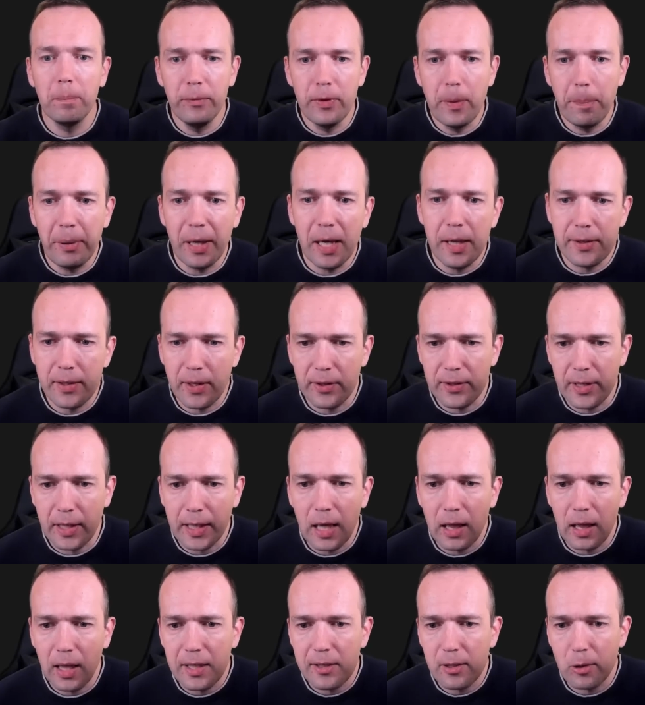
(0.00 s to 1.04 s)
the pieces.
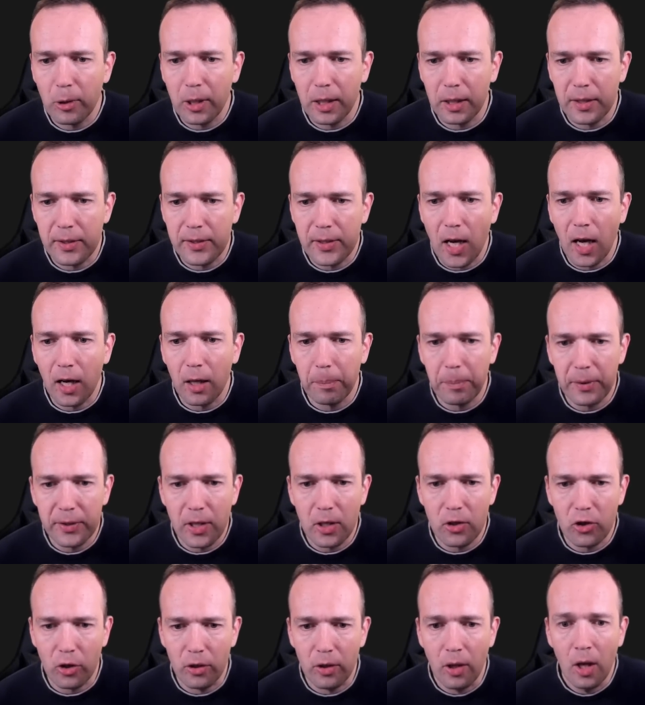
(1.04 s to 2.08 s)
Again, let's look at the starting
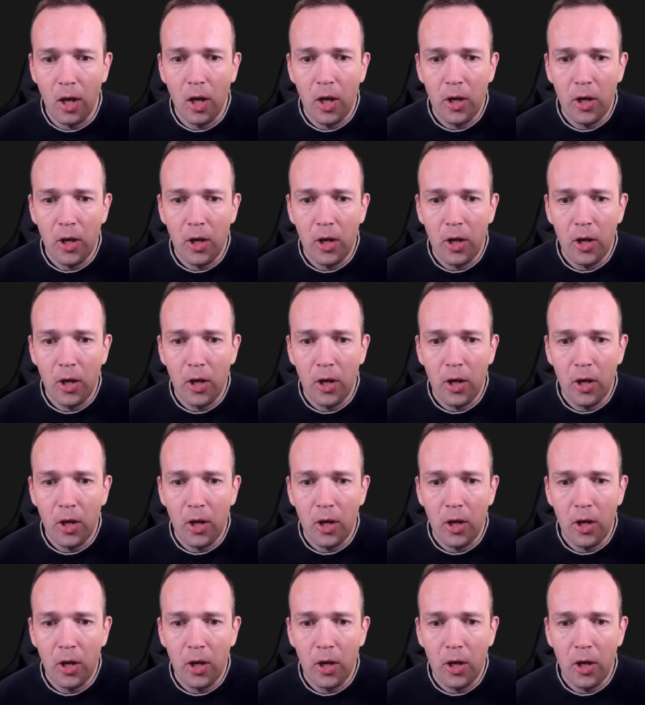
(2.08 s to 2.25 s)
position.